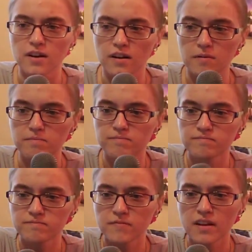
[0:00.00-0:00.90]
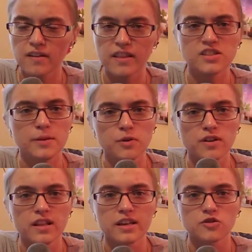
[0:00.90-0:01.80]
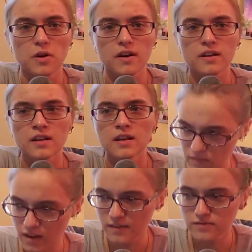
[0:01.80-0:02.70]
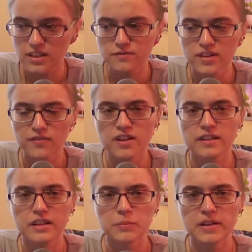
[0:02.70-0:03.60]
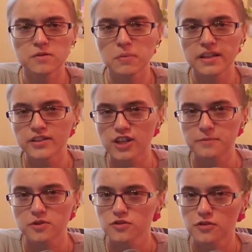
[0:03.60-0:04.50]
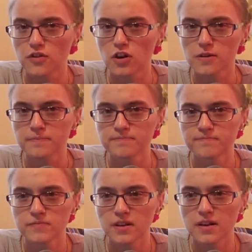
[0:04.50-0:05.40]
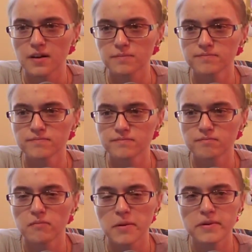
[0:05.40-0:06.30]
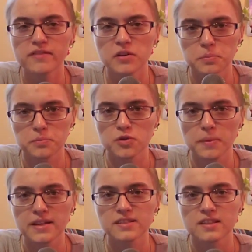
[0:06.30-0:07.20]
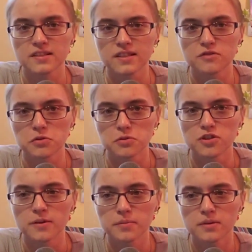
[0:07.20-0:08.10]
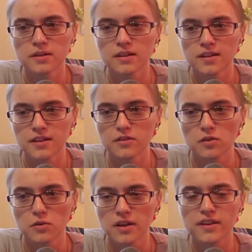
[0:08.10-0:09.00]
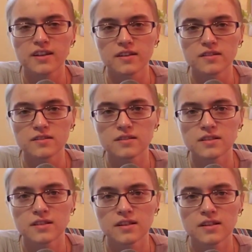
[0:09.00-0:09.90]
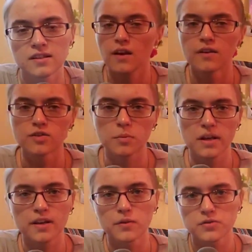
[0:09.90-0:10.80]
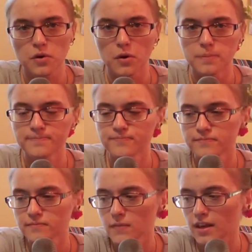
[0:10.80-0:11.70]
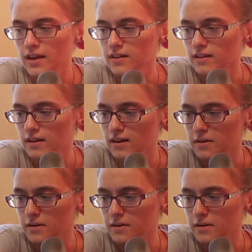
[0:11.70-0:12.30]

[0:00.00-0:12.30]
that chapter hit like a truck. Definitely the best Blake chapter so far. Maybe even surpassing the Sandra Duchamp interlude. I think it does. So Blake and Rose go home, and